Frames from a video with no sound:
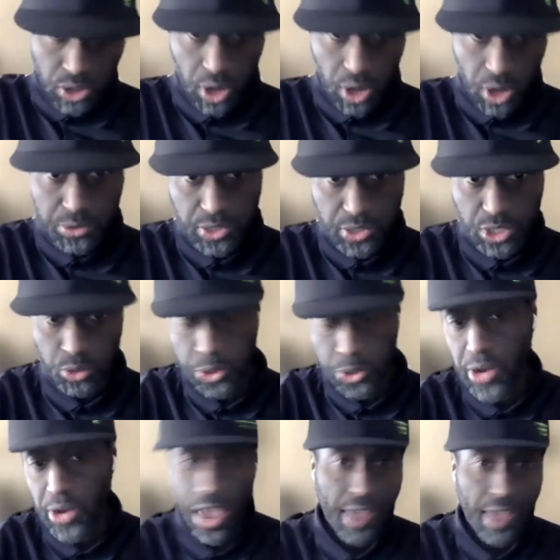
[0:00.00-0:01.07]
So since
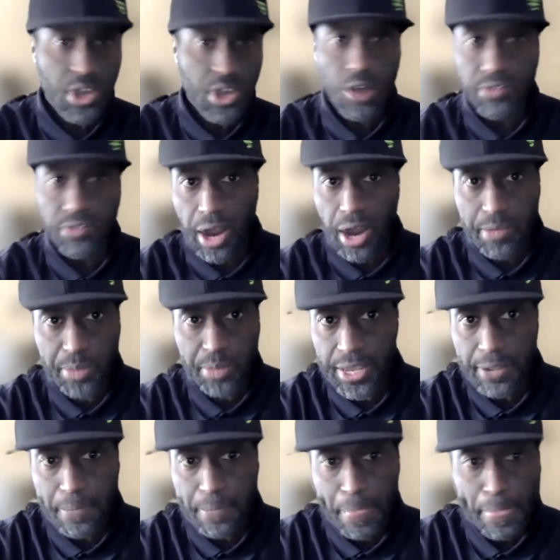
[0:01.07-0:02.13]
we're doing AV over
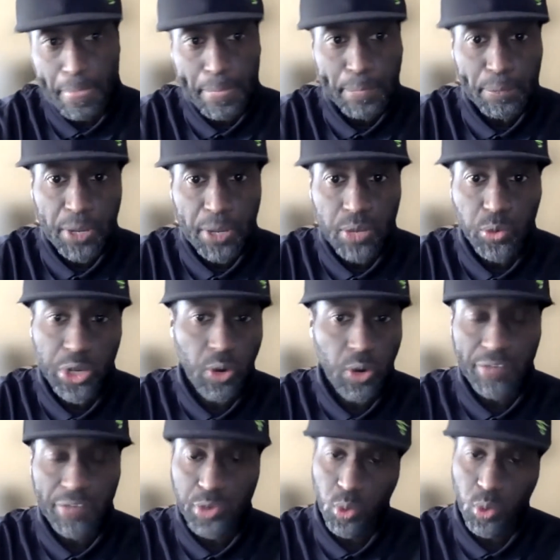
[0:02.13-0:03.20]
IP, we
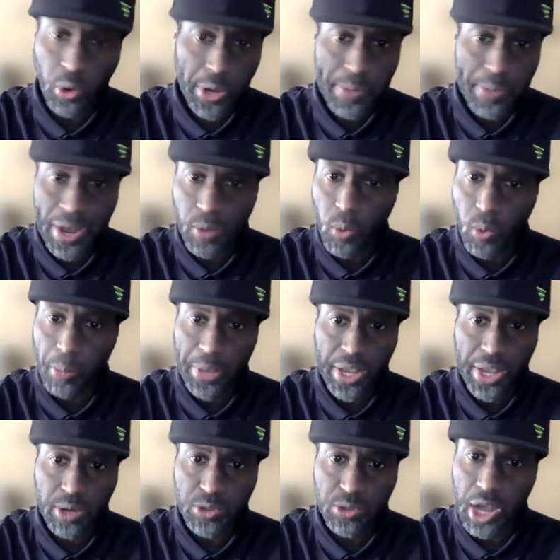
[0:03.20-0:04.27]
don't have to worry about wall
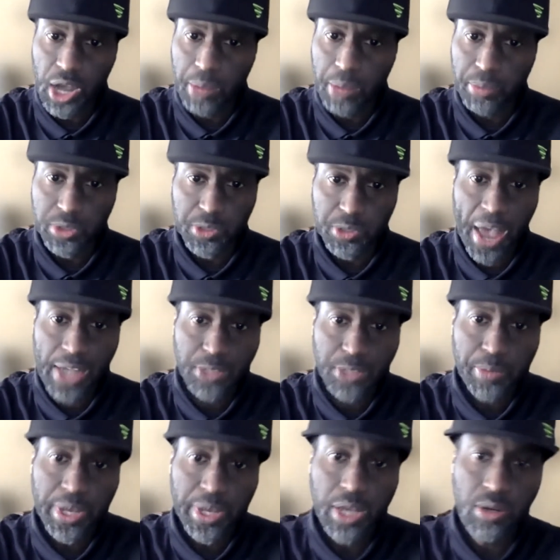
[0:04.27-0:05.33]
panels, couplers,
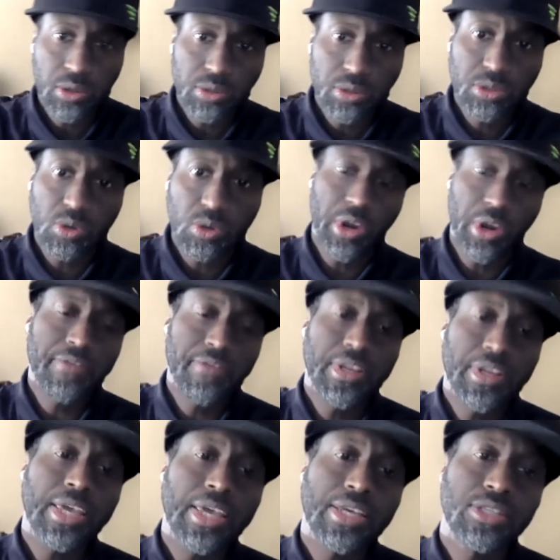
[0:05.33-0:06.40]
patch panels, or
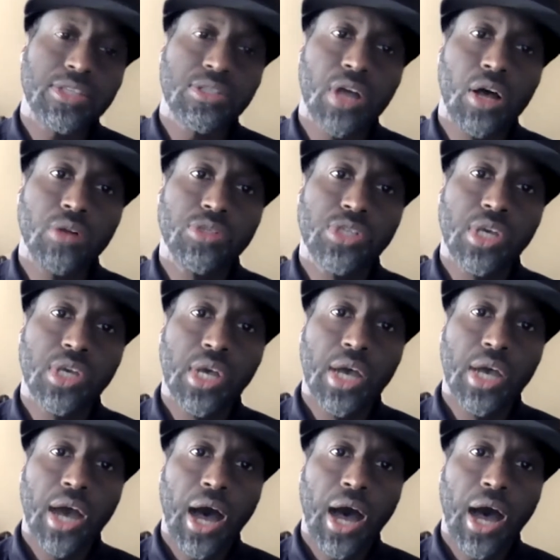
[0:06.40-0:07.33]
even keystones.